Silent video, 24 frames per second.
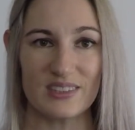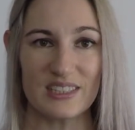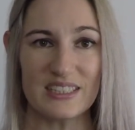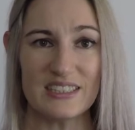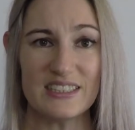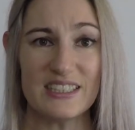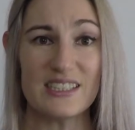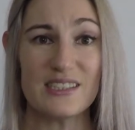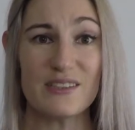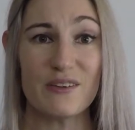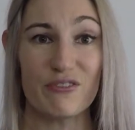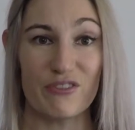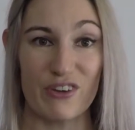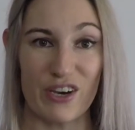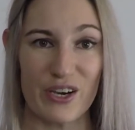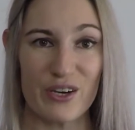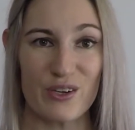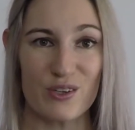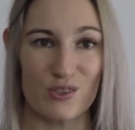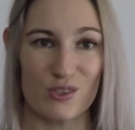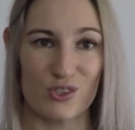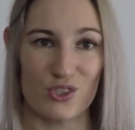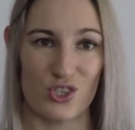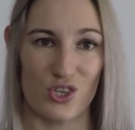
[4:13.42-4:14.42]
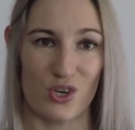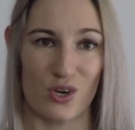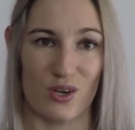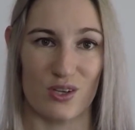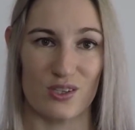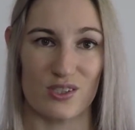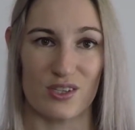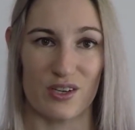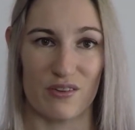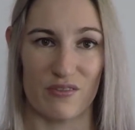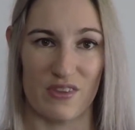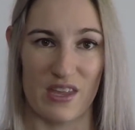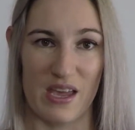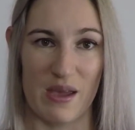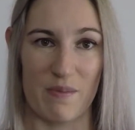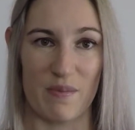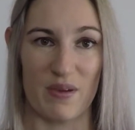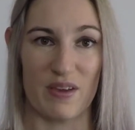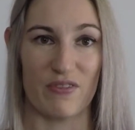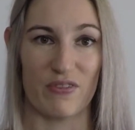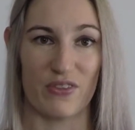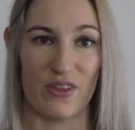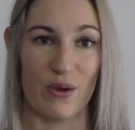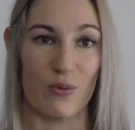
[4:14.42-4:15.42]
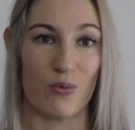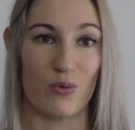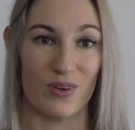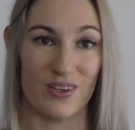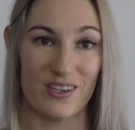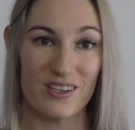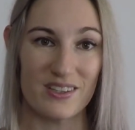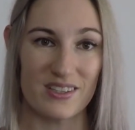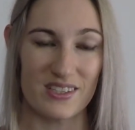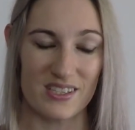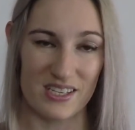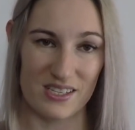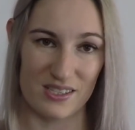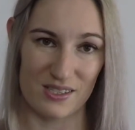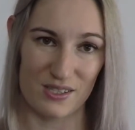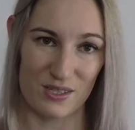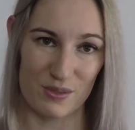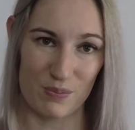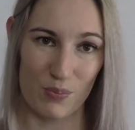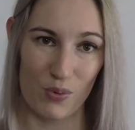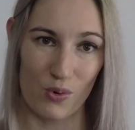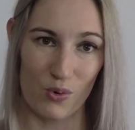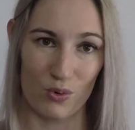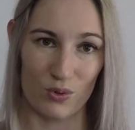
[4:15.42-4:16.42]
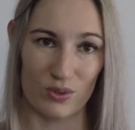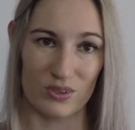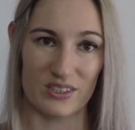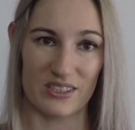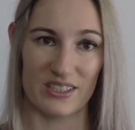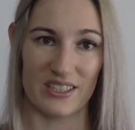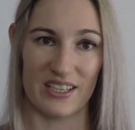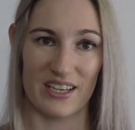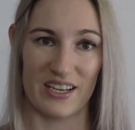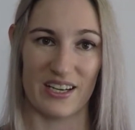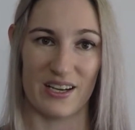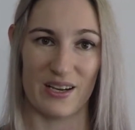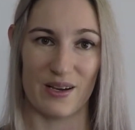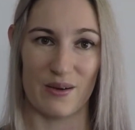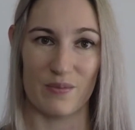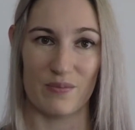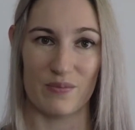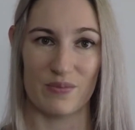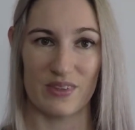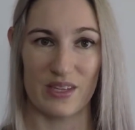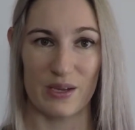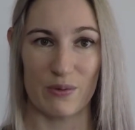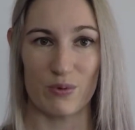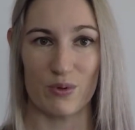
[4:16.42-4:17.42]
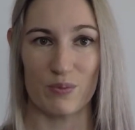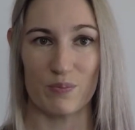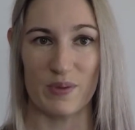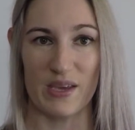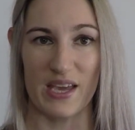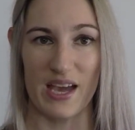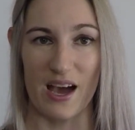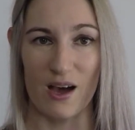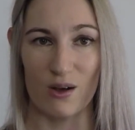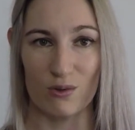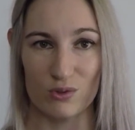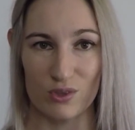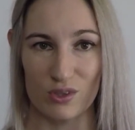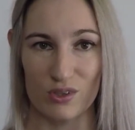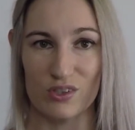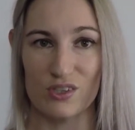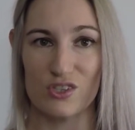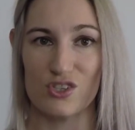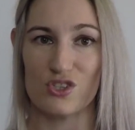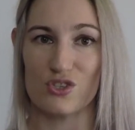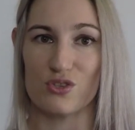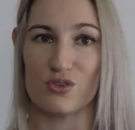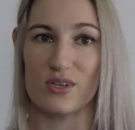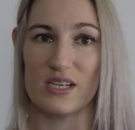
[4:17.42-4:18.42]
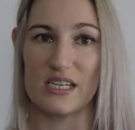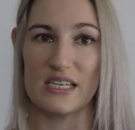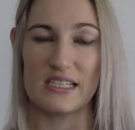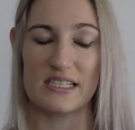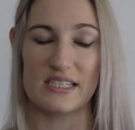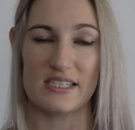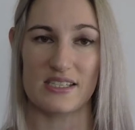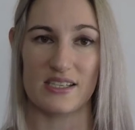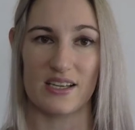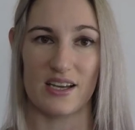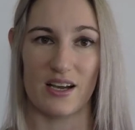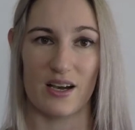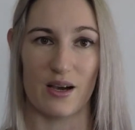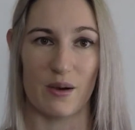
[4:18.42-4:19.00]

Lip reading: there's a very good chance of them, if they weren't in sport, they would be out on the streets.